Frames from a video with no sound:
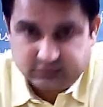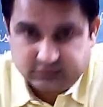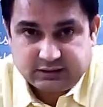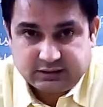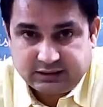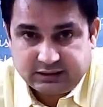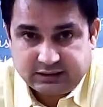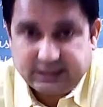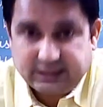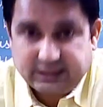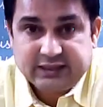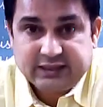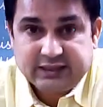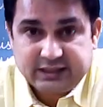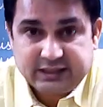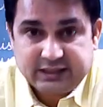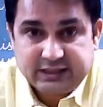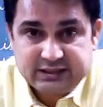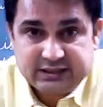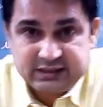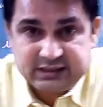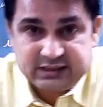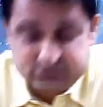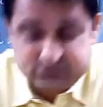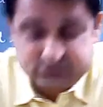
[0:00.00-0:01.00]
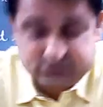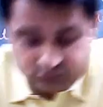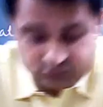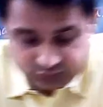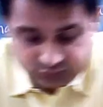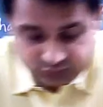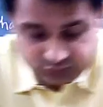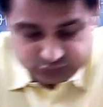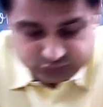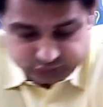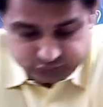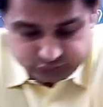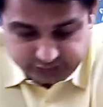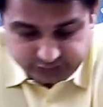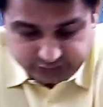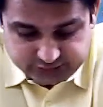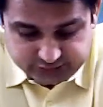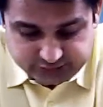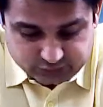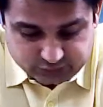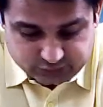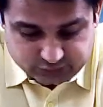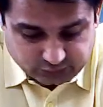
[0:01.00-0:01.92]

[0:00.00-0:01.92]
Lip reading: can get a shock due to it.